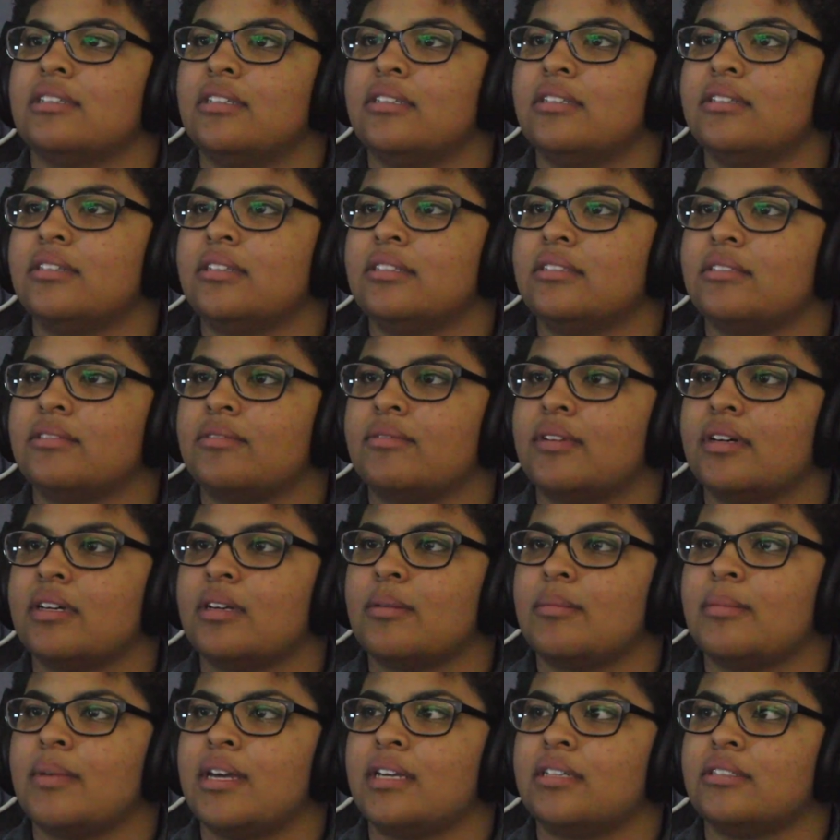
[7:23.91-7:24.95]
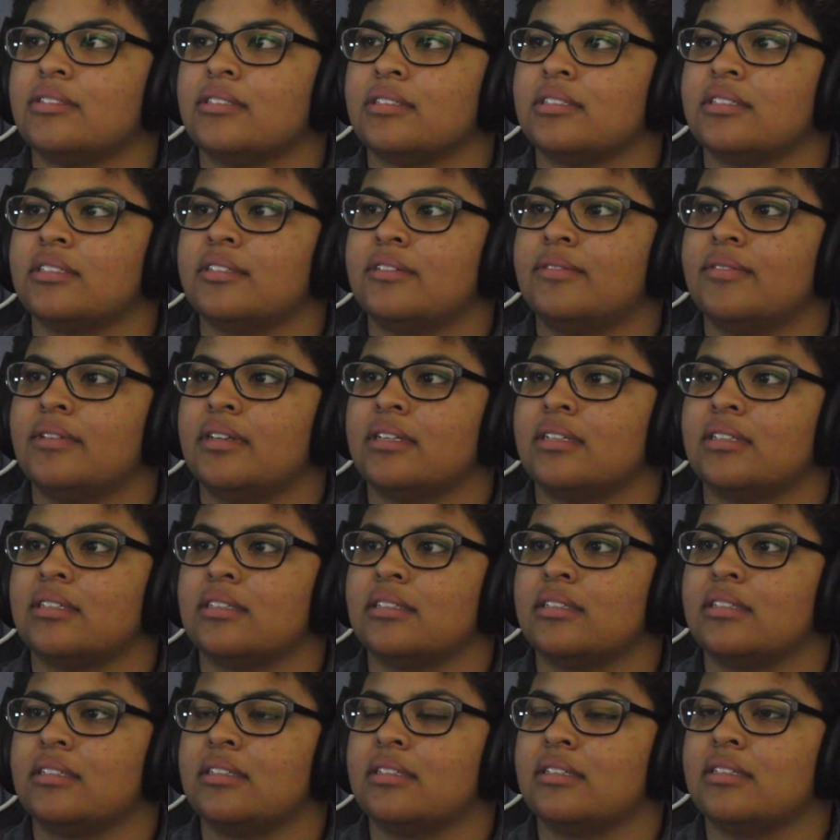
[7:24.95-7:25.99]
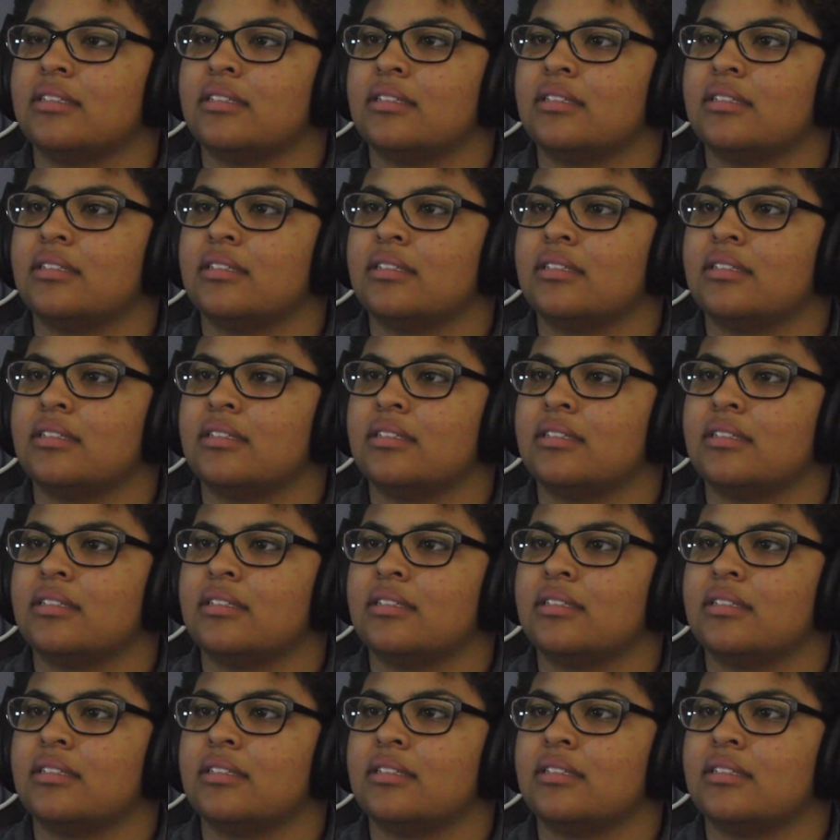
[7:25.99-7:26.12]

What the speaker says: Girl, that was a fucking mattress. You're fine.